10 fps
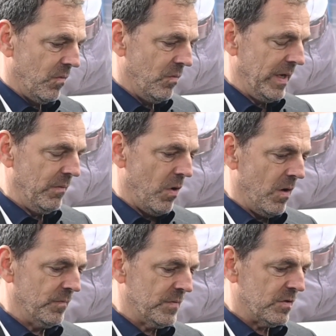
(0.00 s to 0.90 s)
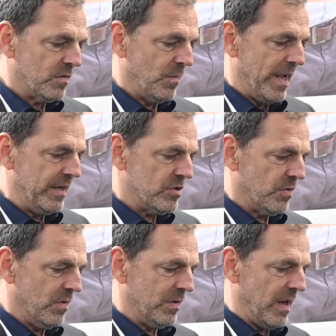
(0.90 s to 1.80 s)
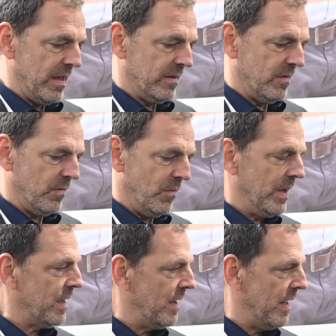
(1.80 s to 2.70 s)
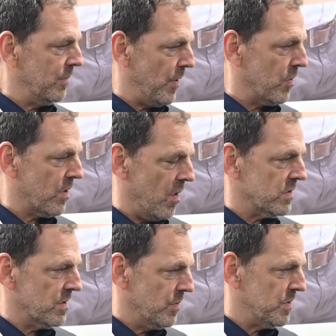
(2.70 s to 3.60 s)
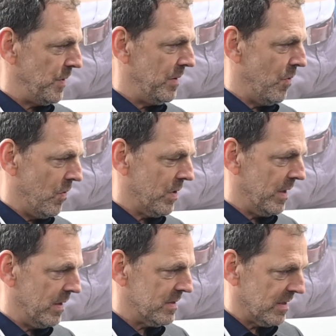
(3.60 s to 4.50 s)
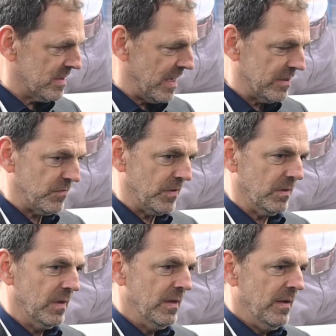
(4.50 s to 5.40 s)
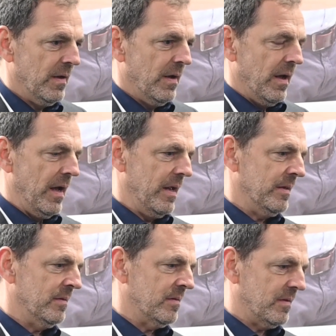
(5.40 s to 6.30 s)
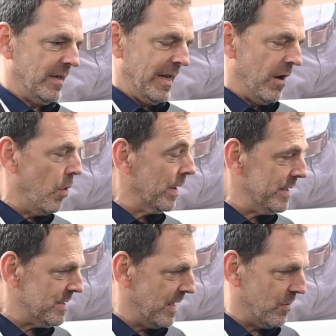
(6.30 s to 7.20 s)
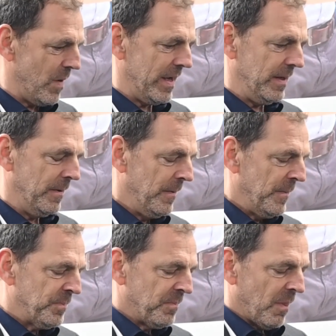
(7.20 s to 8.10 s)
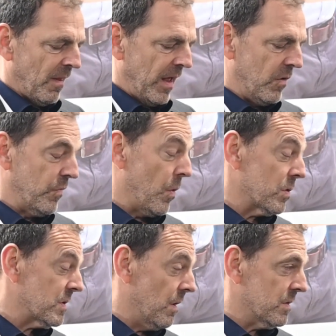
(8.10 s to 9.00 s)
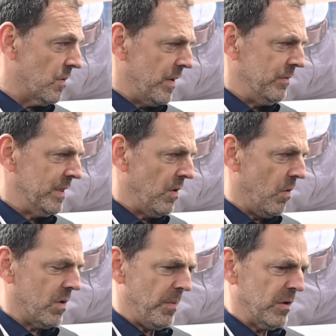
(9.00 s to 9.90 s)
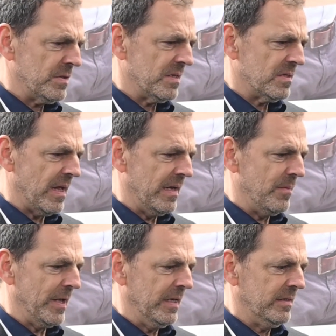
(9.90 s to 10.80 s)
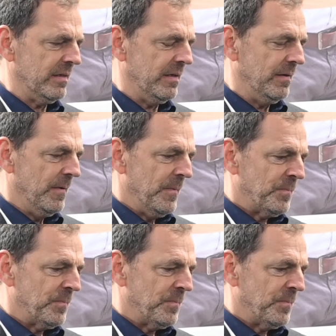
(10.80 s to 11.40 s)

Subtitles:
We want to make sure that we can help our customers be more successful and in a holistic way. And of course, also when we talk about sustainability,